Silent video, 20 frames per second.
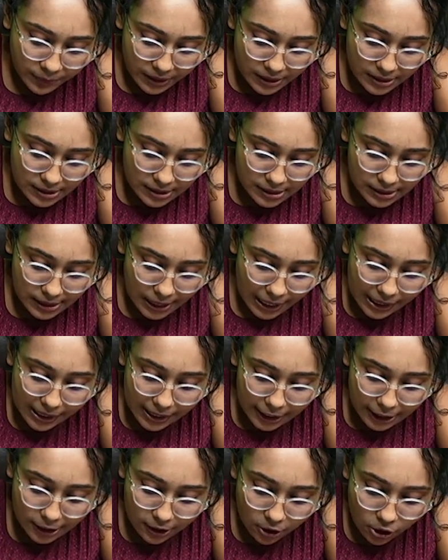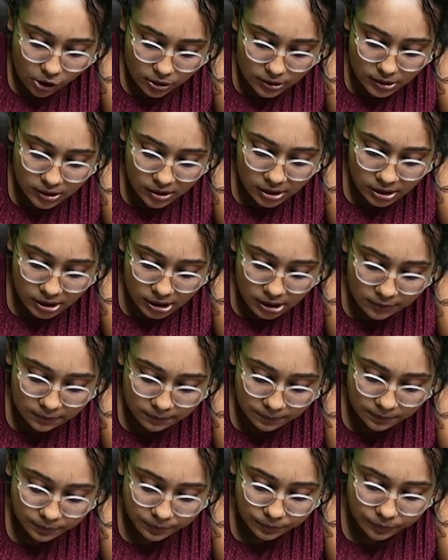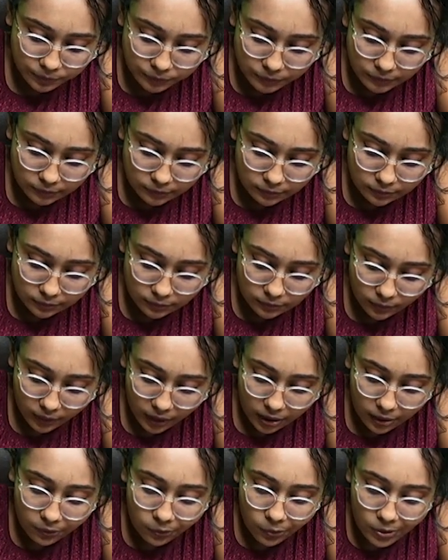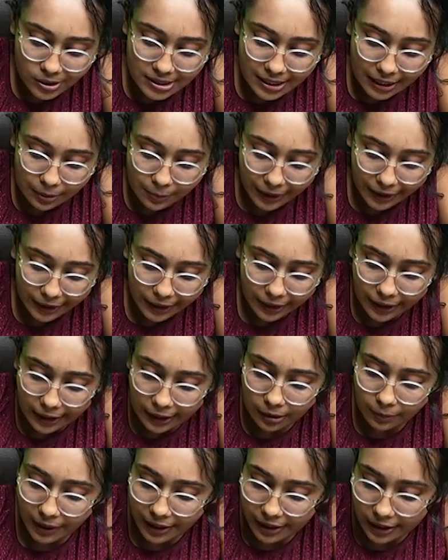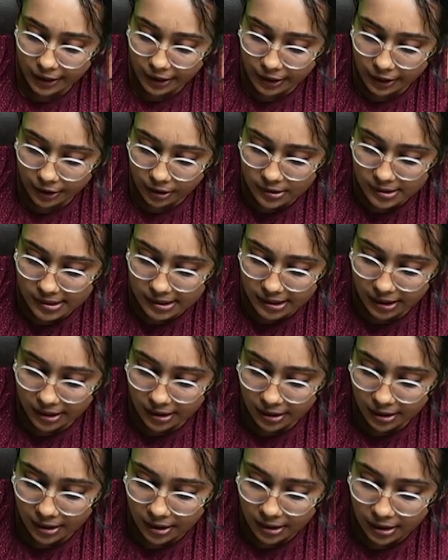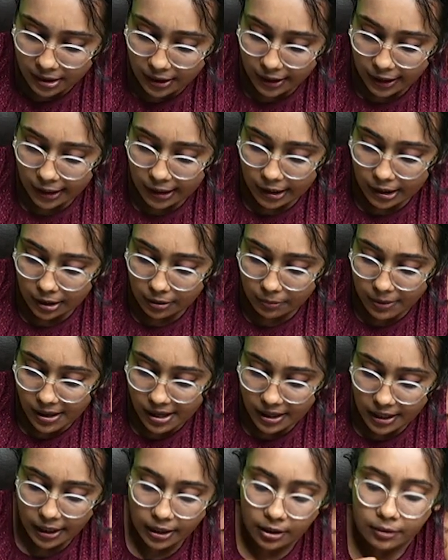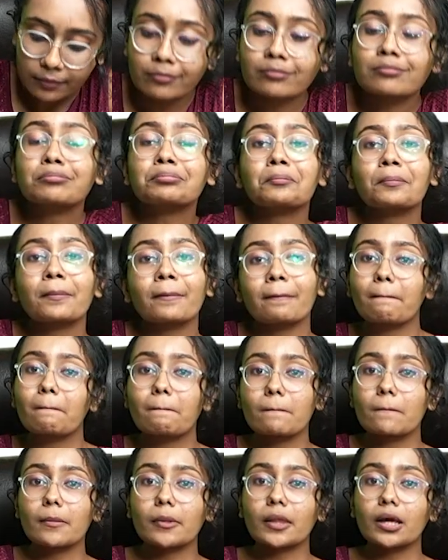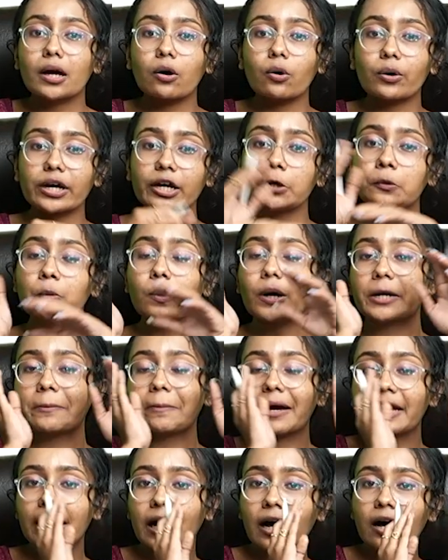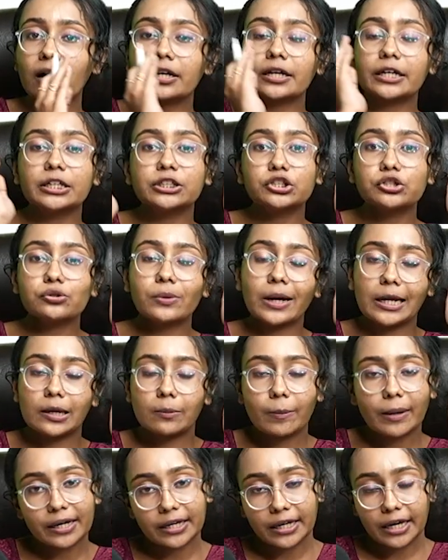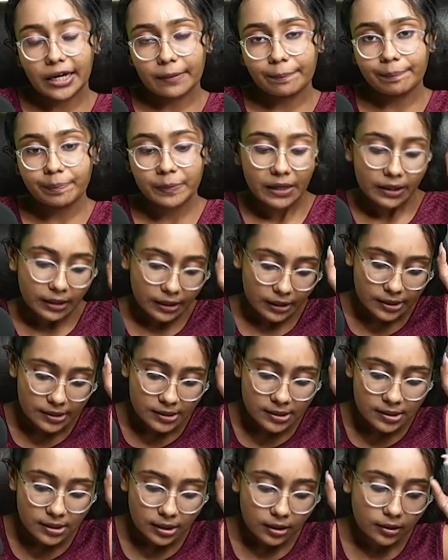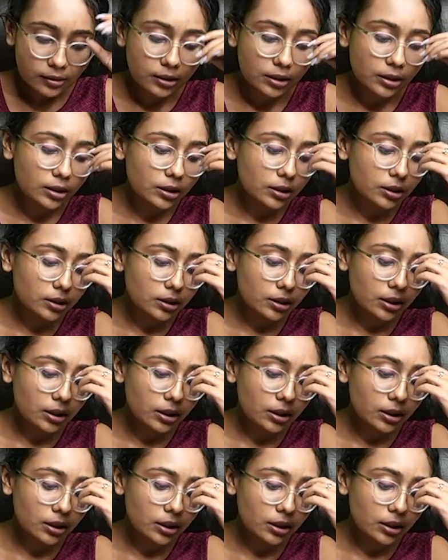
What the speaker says: cell constant. What is L by A? L by A here. See. L by A. Okay, 1 by R into L by A. It is the